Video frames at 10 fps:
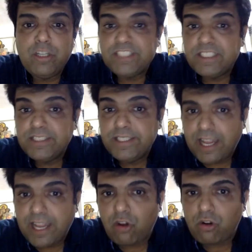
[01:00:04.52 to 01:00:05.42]
and change the
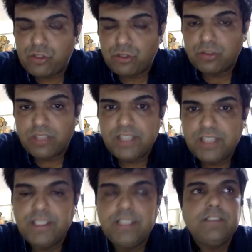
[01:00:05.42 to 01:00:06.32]
decor also. The
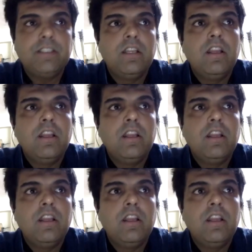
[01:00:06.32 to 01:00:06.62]
reason is...